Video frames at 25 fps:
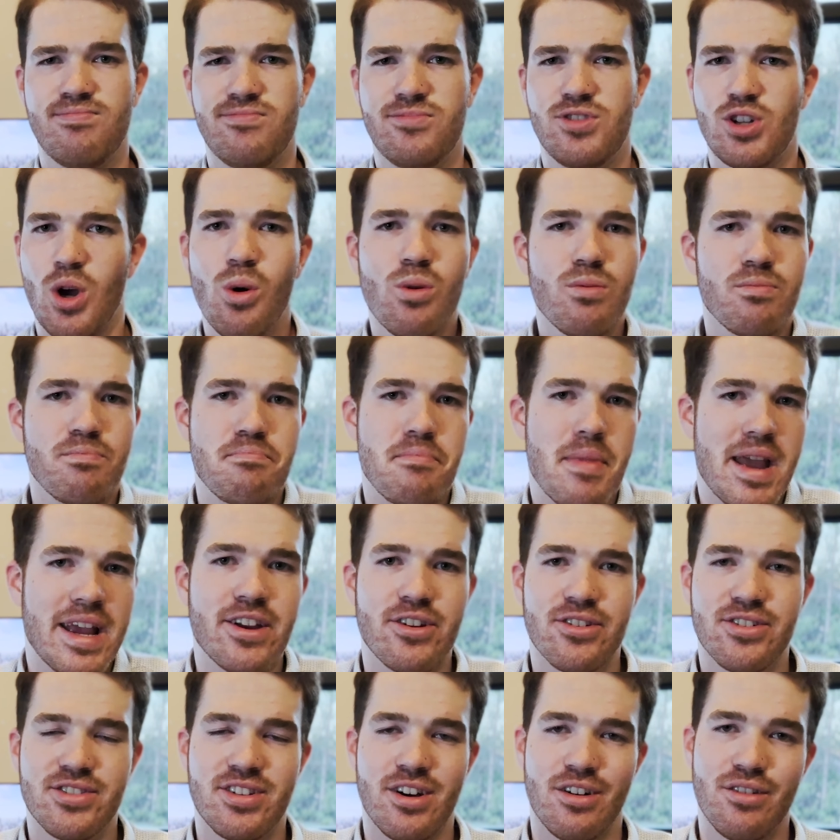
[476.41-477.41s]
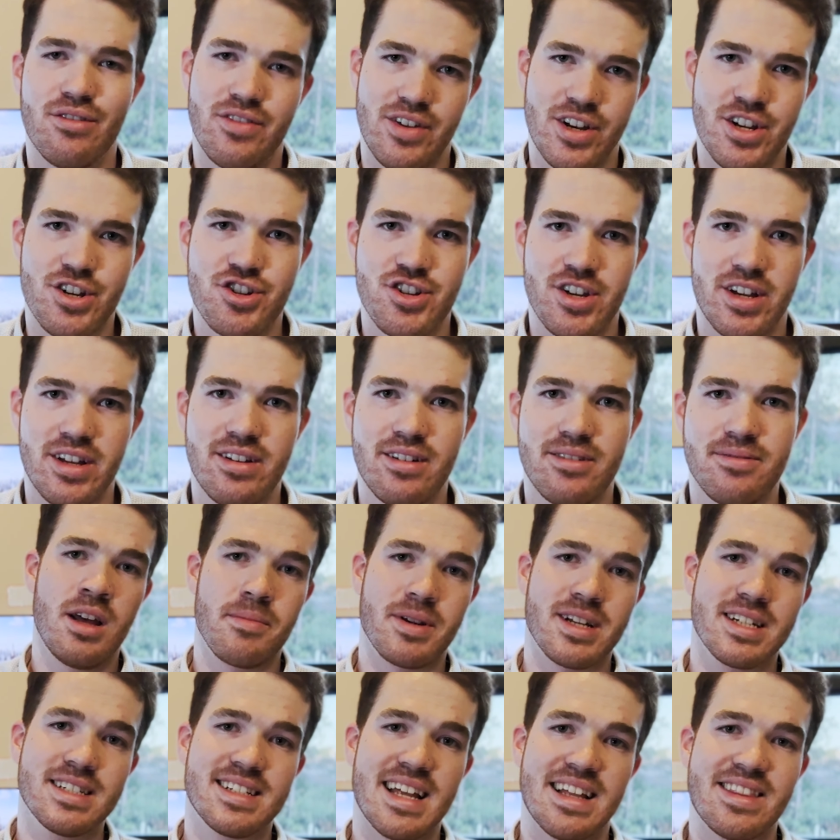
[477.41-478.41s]
don't make yourself finish it
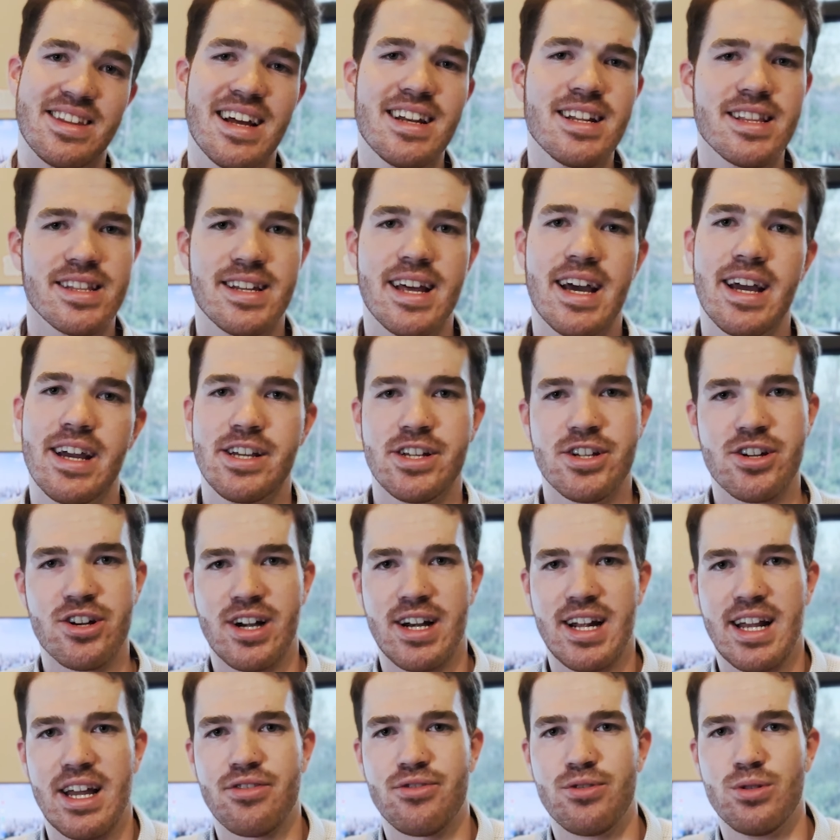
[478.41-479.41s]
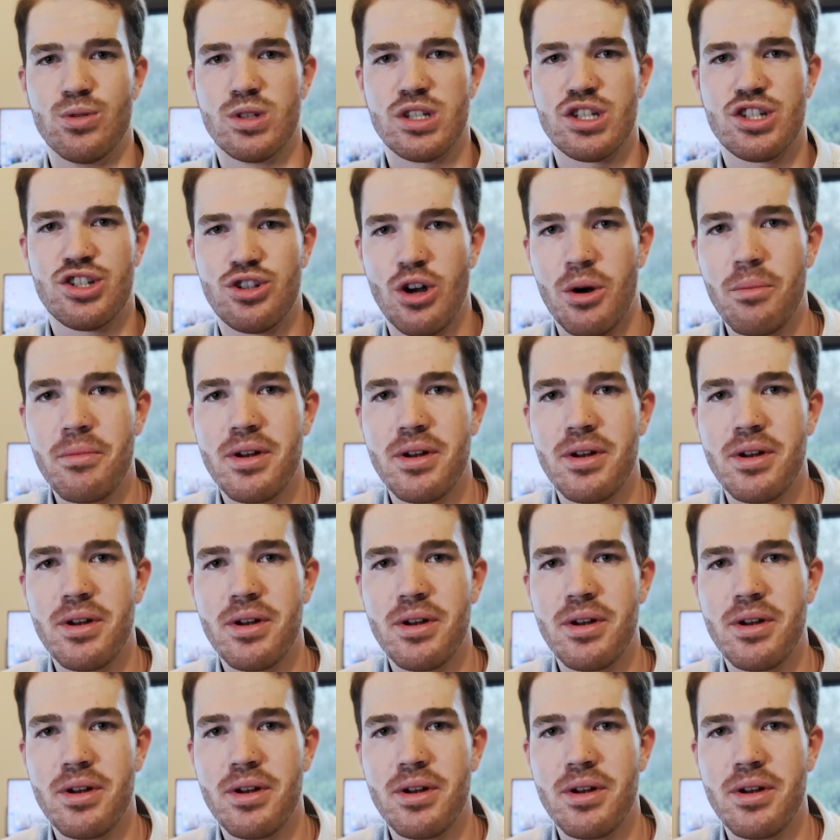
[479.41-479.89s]
because at the end of the day, you're gonna get through so